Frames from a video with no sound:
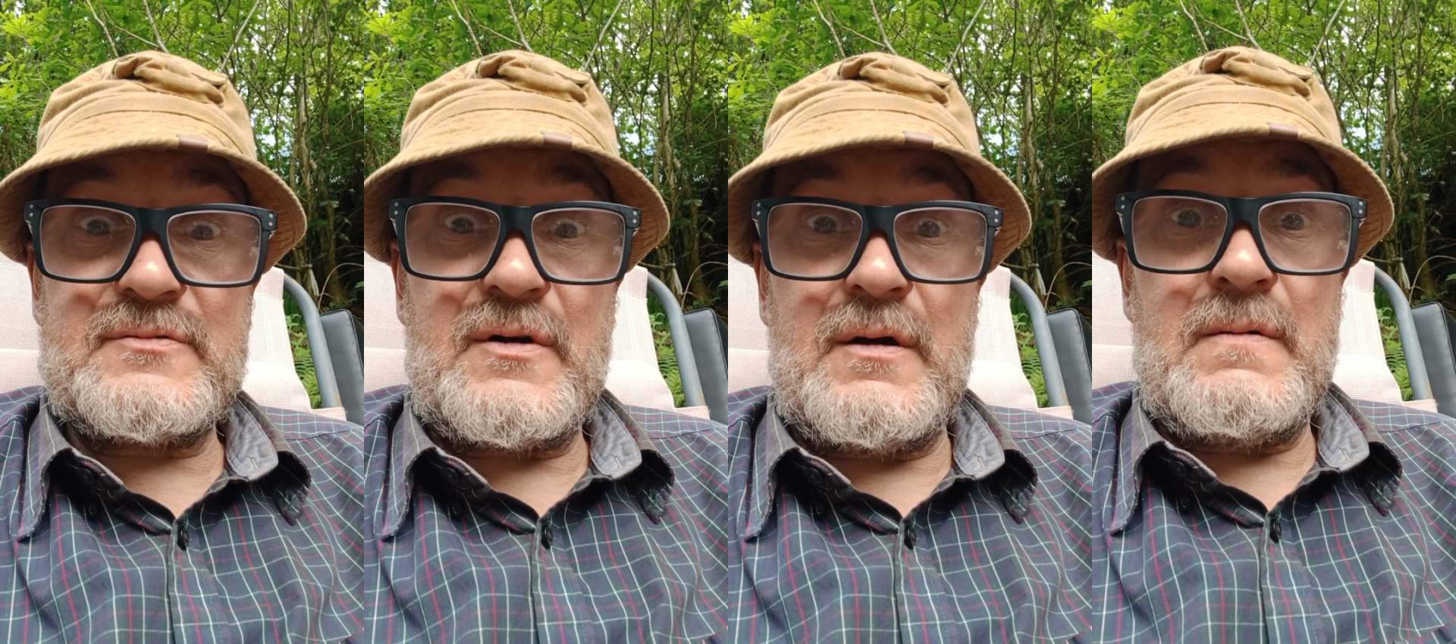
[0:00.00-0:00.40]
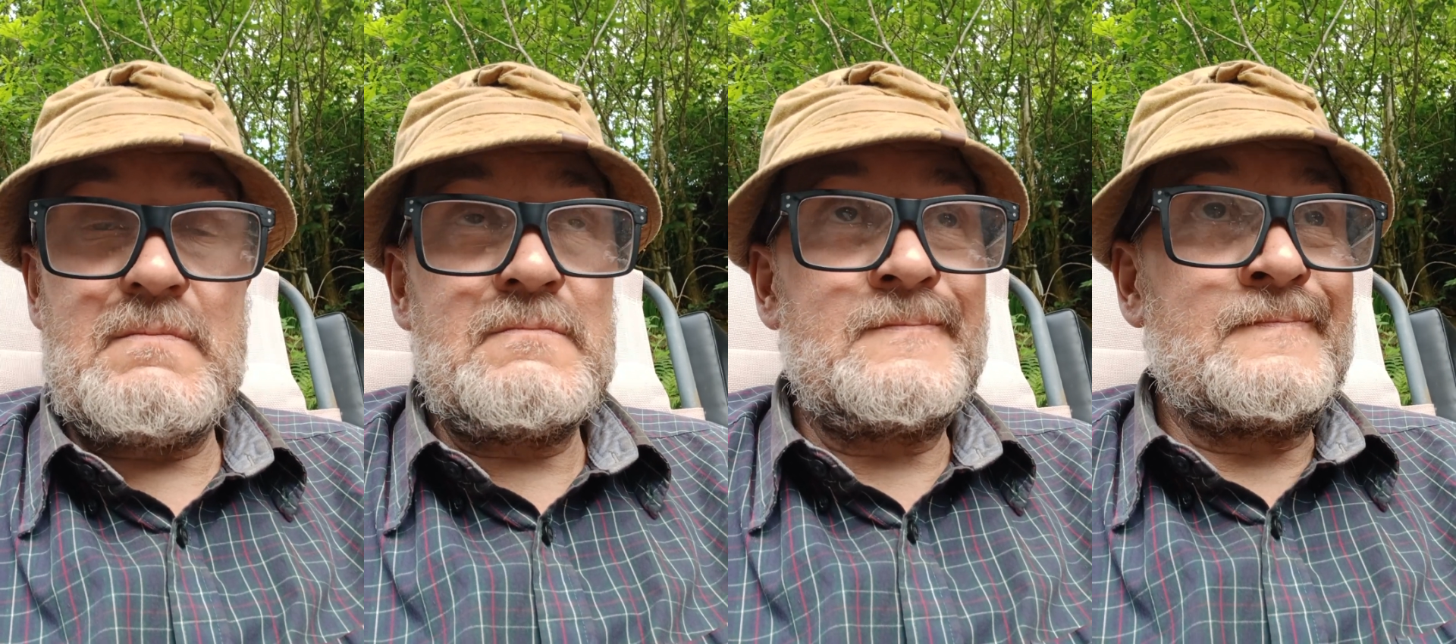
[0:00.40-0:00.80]
well,
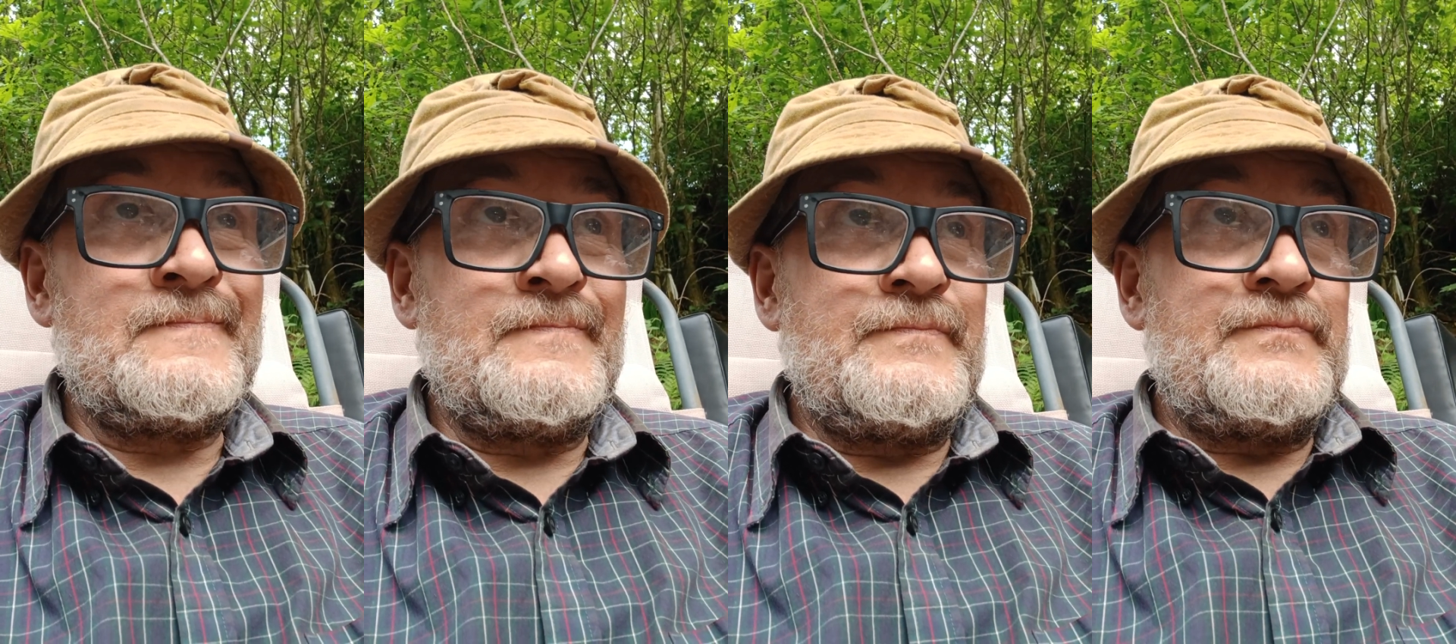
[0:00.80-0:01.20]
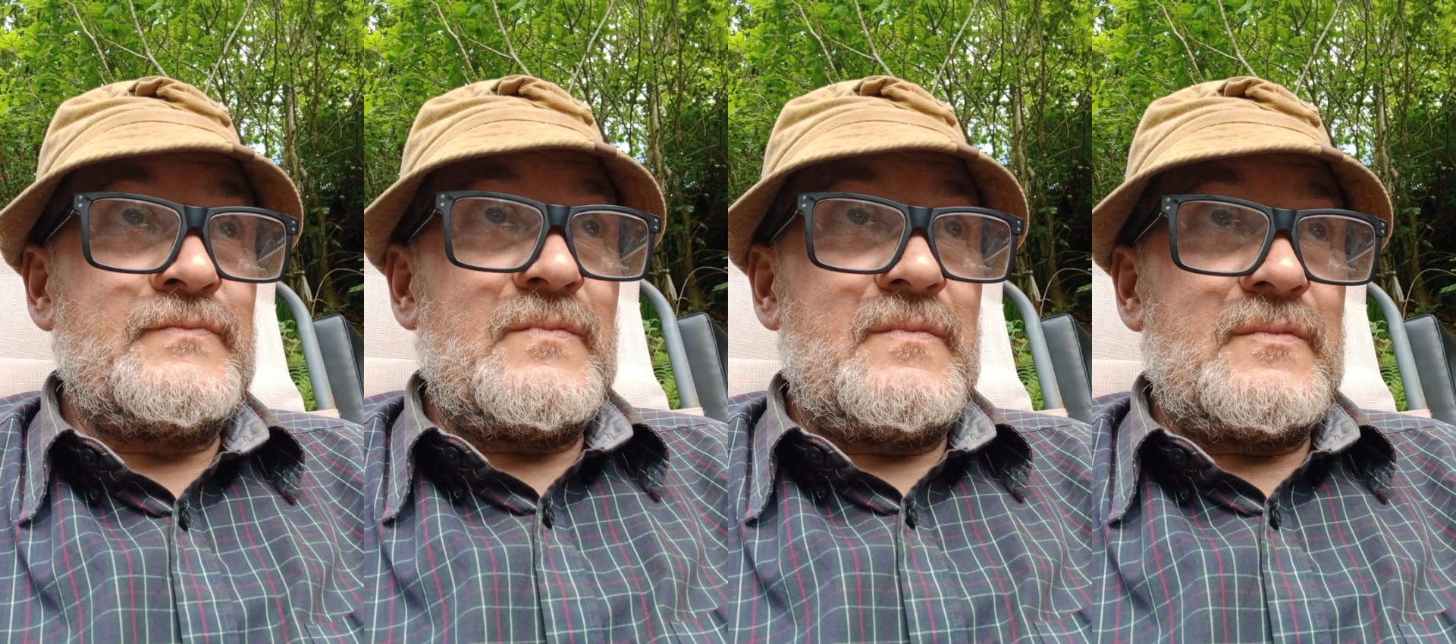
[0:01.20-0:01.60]

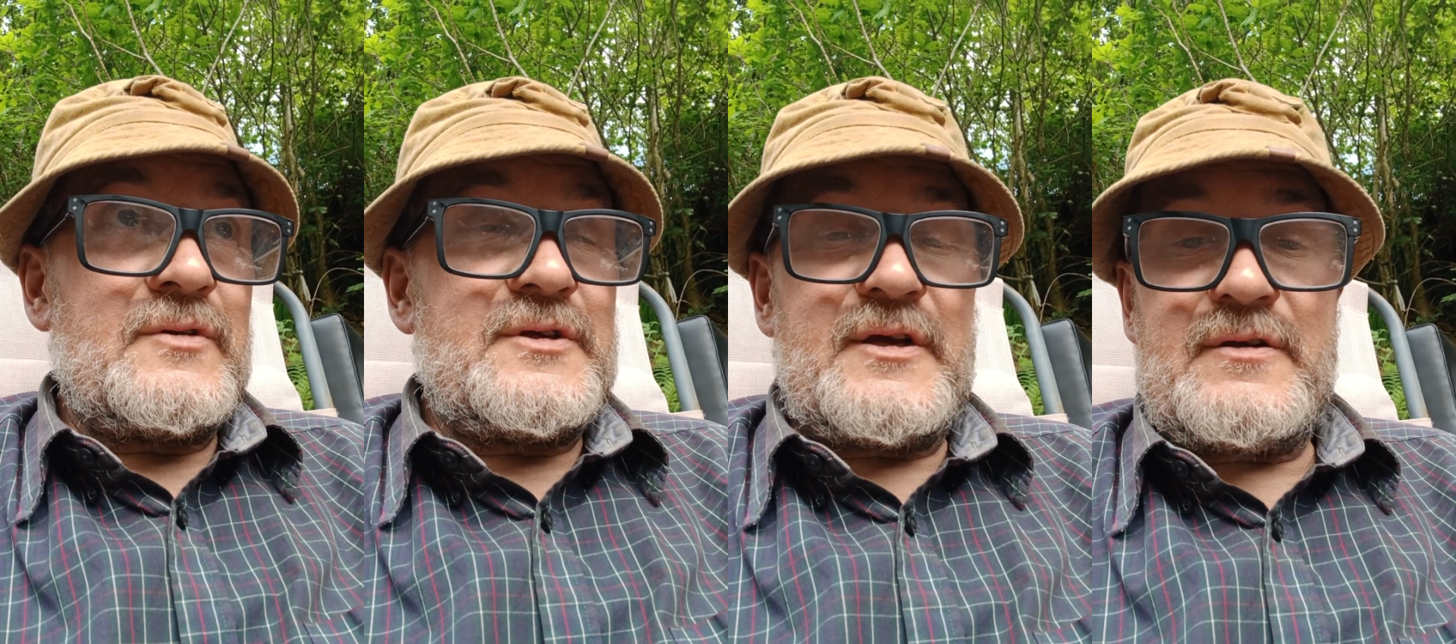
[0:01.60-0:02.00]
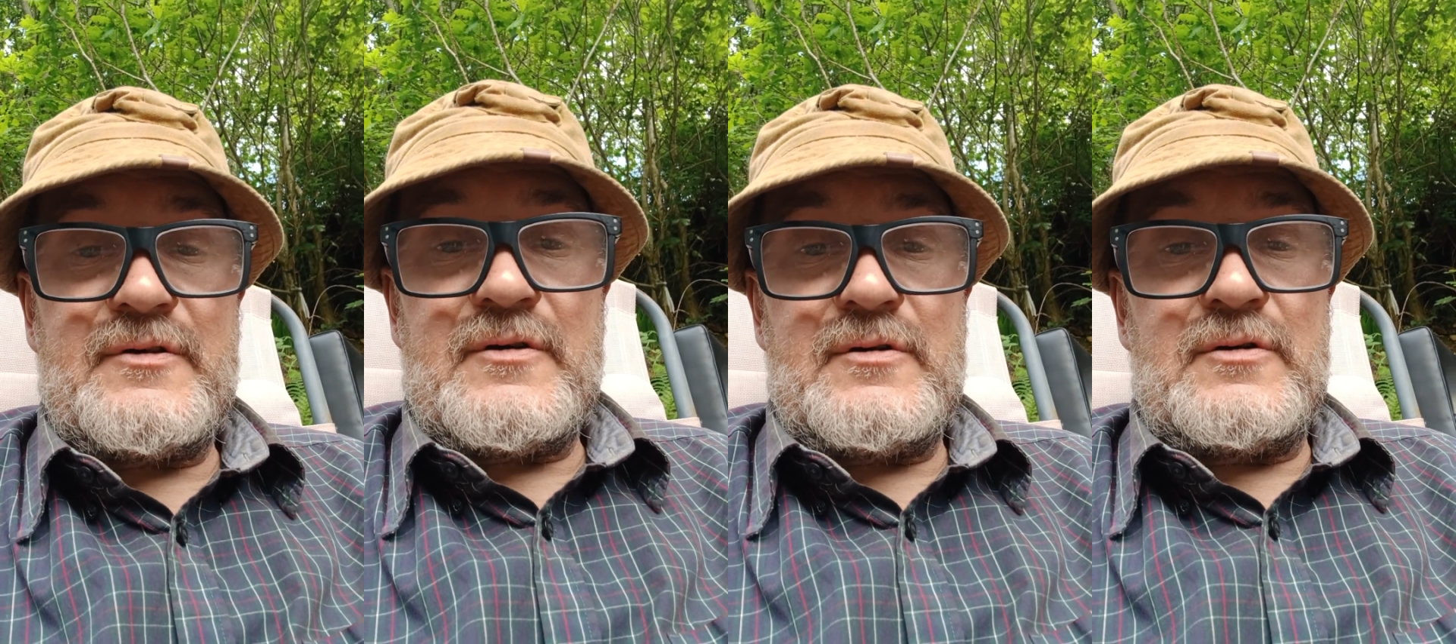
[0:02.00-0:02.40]
because they
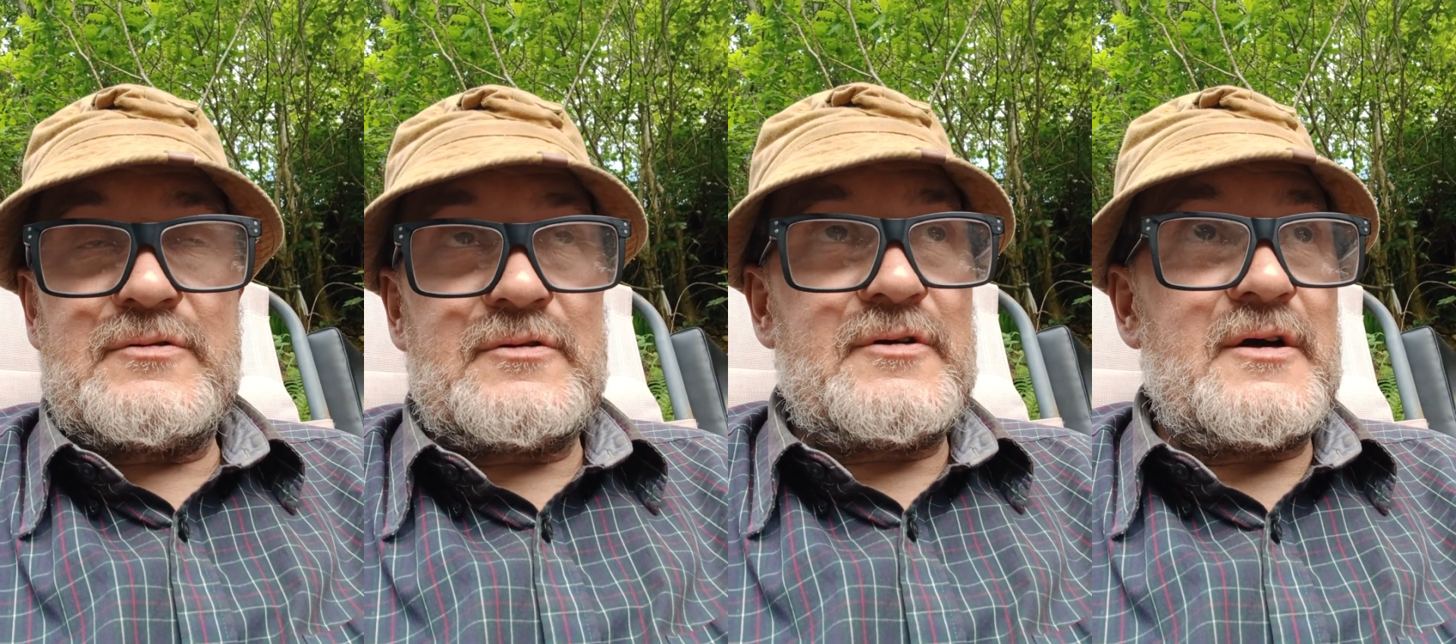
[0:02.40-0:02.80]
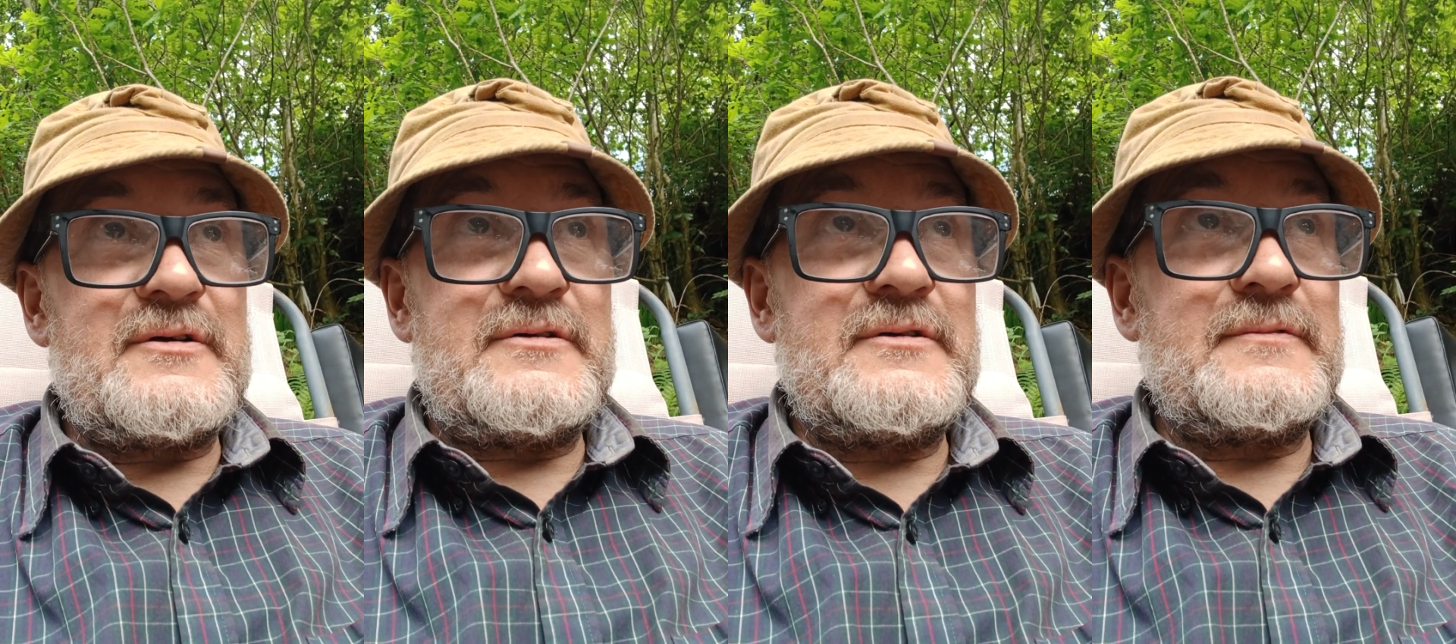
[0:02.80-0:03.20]
grow along the
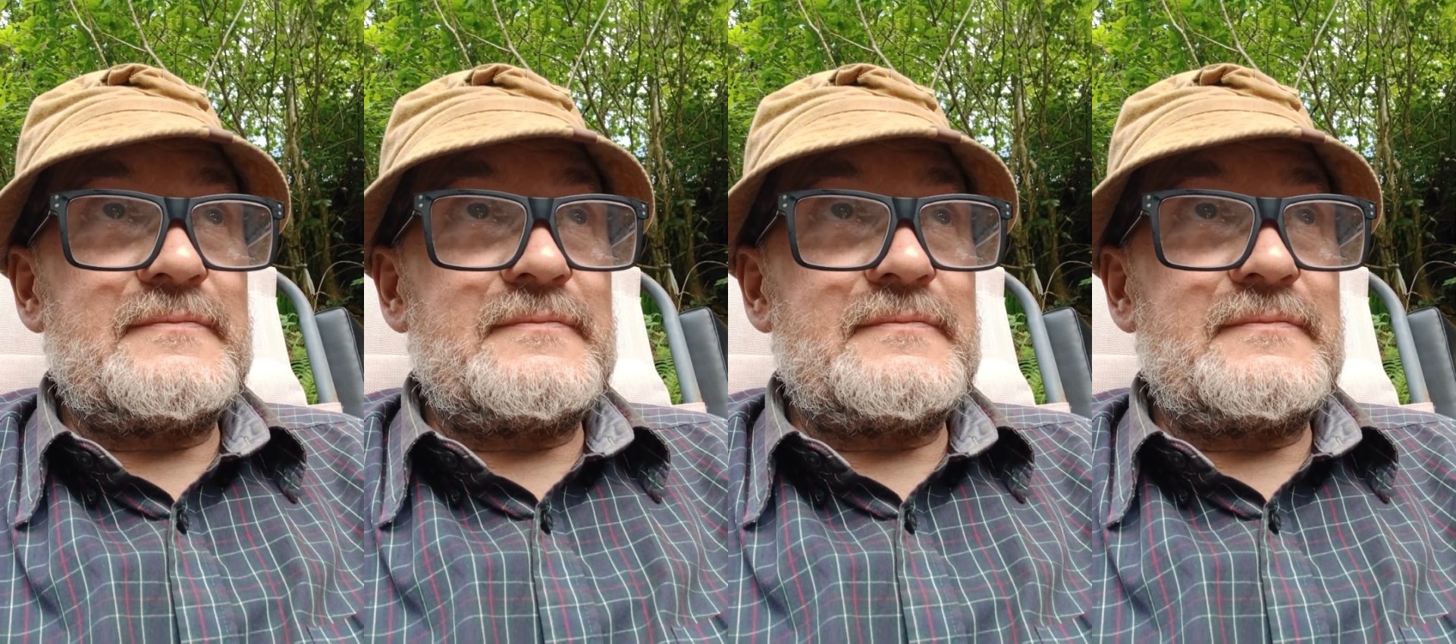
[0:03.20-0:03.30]
grind.